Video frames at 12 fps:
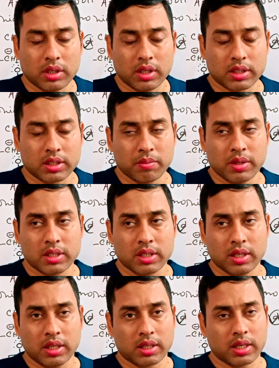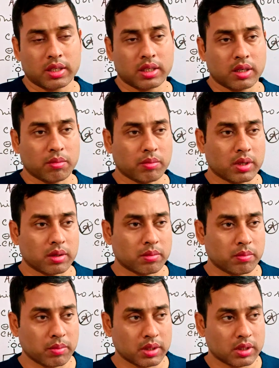examination and get the number.
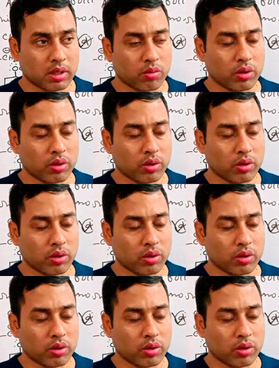But the